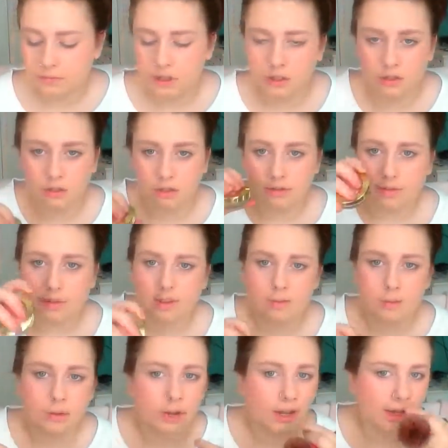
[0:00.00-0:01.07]
you can go for
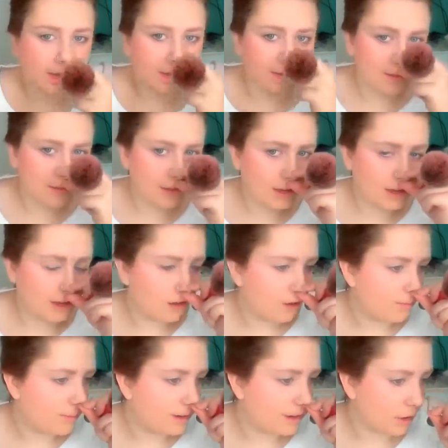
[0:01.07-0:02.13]
this one. There's a hair
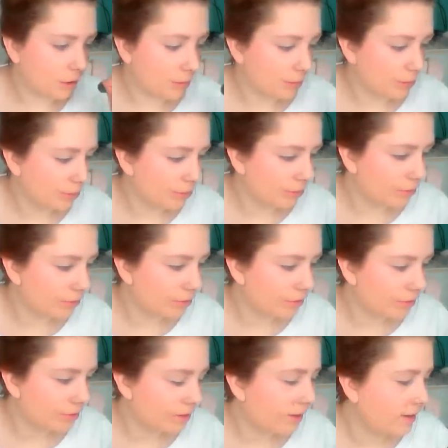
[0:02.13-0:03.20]
on my
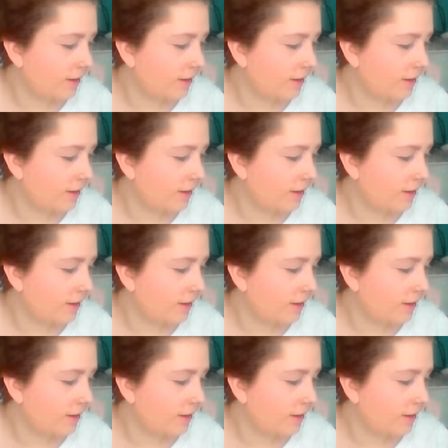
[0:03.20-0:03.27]
nose.